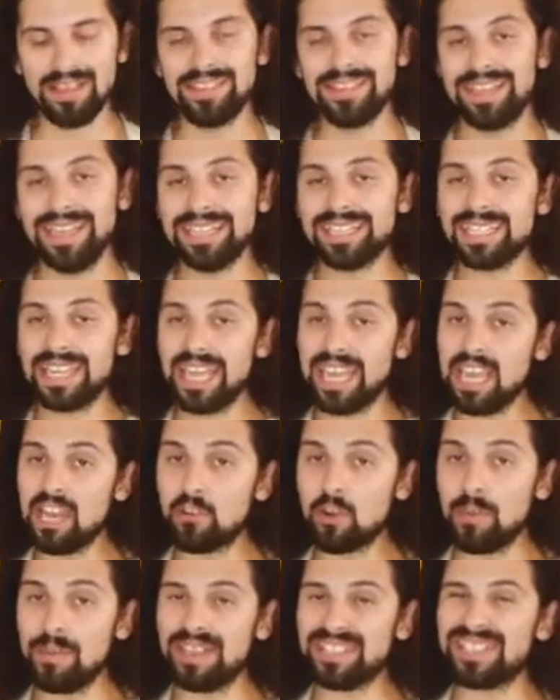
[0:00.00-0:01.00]
These
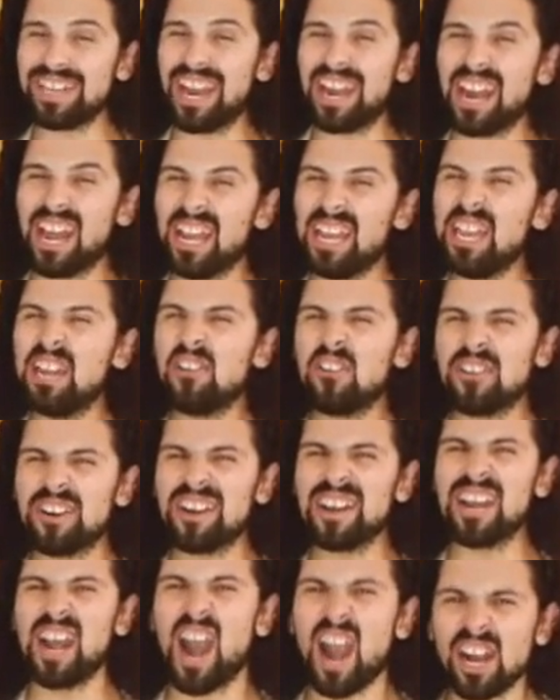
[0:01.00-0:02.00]
increments are a little
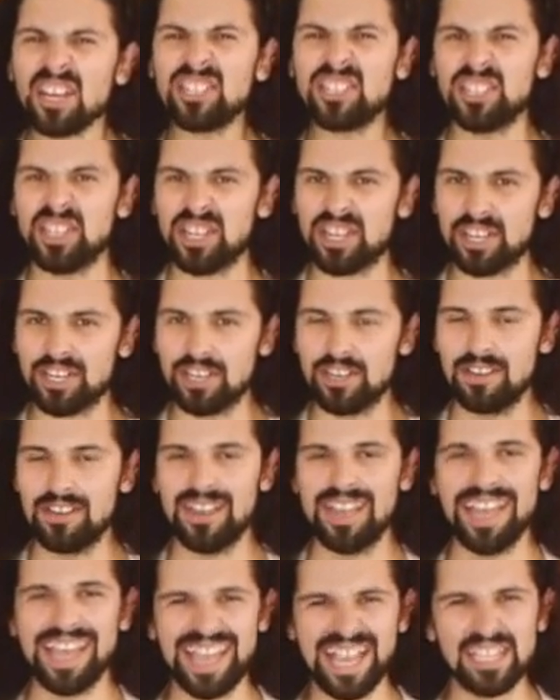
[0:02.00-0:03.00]
larger
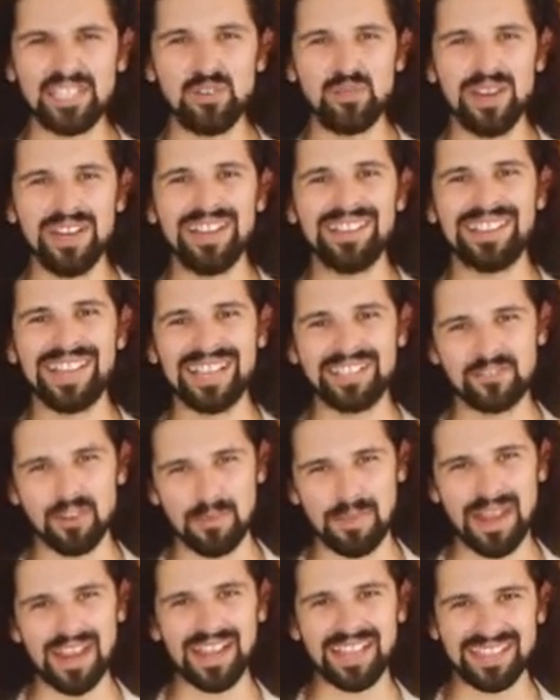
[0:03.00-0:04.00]
in case you want to take
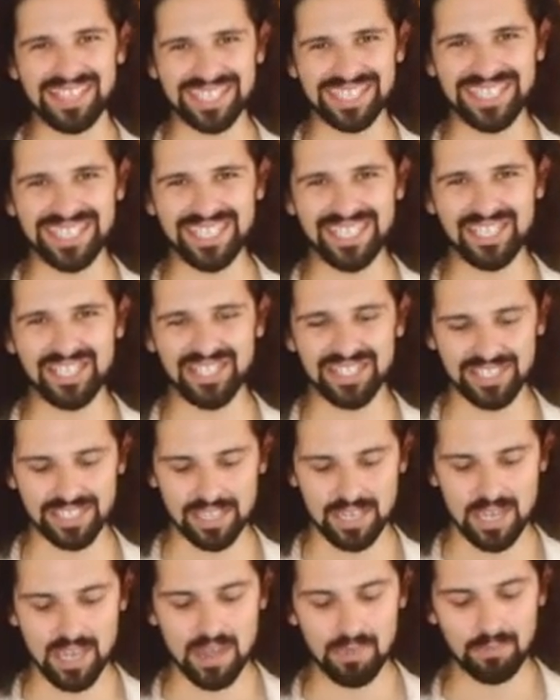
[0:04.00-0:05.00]
dramatic decisions,
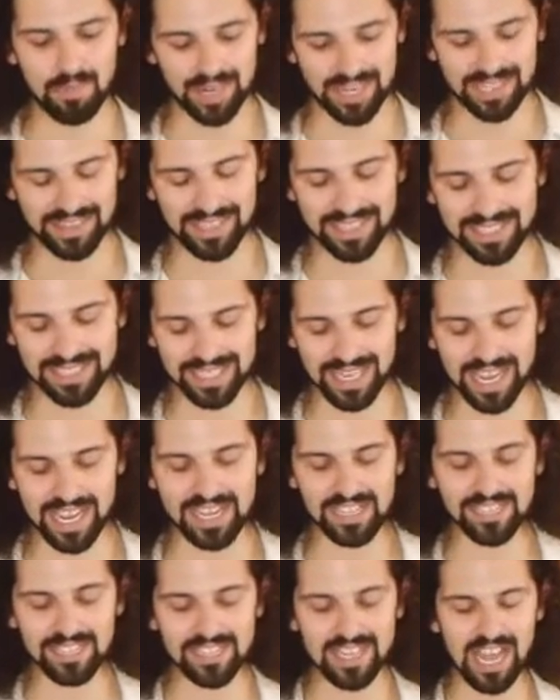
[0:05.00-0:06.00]
but in this
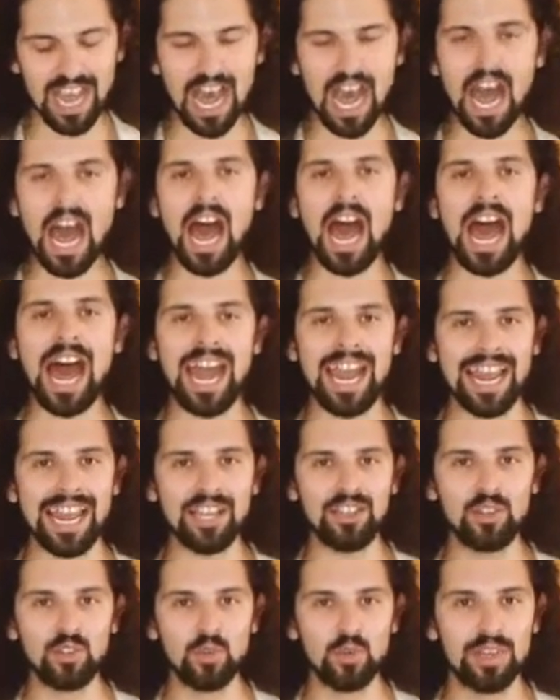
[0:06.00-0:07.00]
case, I
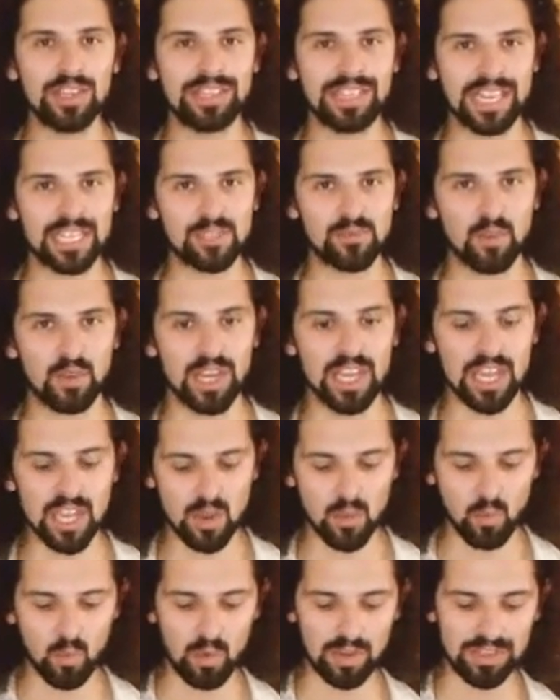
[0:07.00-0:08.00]
like to do it tastefully
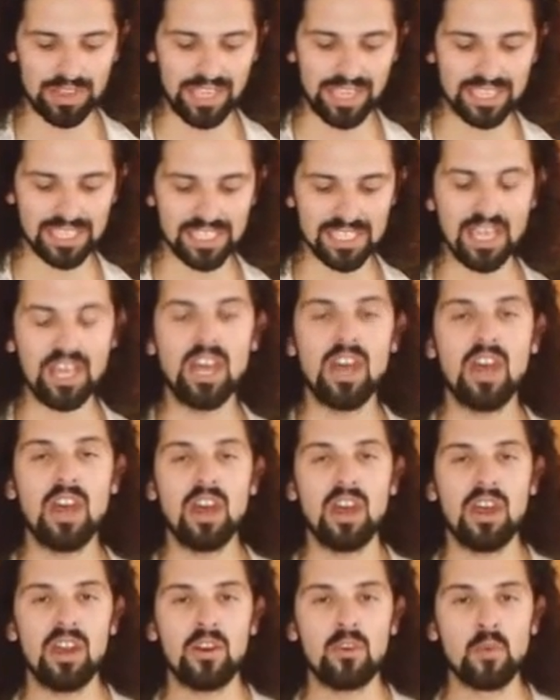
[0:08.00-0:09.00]
with this
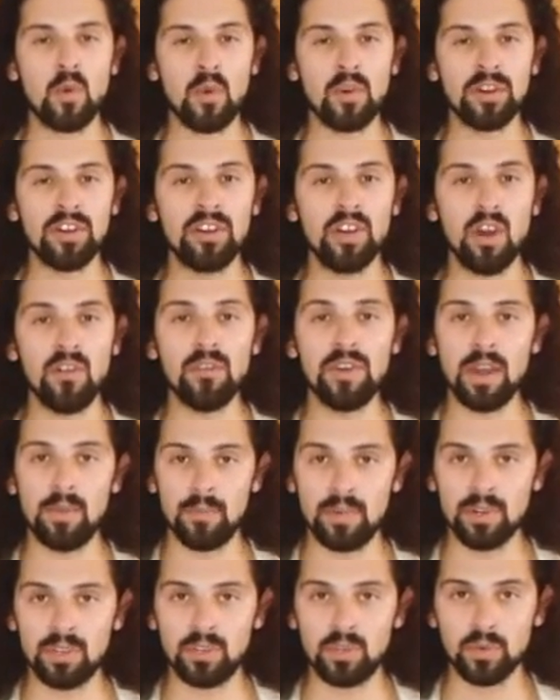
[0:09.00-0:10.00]
rotary knob
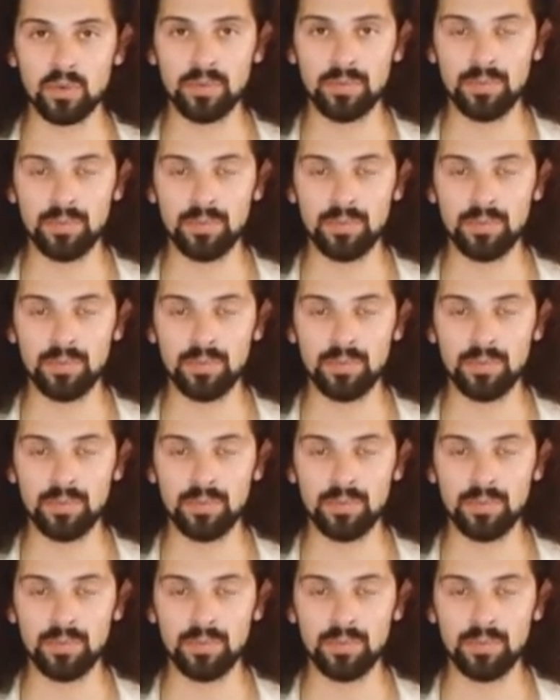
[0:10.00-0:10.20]
number 2.